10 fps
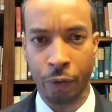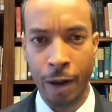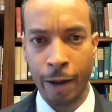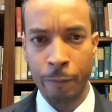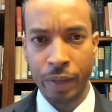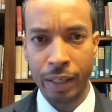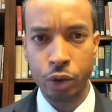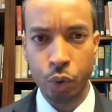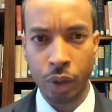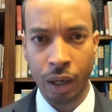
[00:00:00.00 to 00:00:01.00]
other
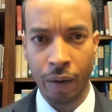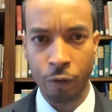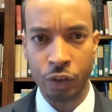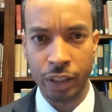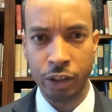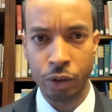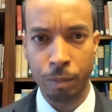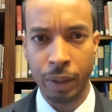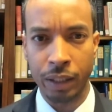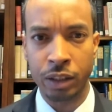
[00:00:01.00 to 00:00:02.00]
into the
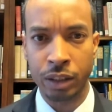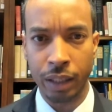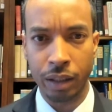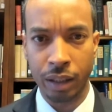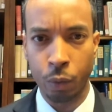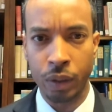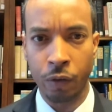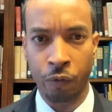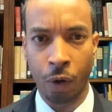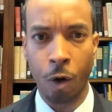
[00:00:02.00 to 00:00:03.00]
conversation, because suddenly
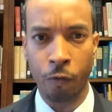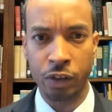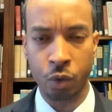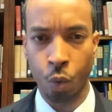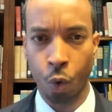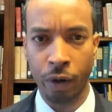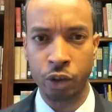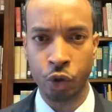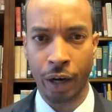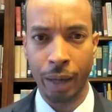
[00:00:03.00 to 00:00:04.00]
we devolve into
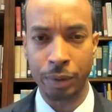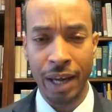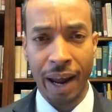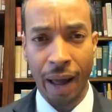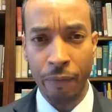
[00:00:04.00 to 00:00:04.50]
warring tribes,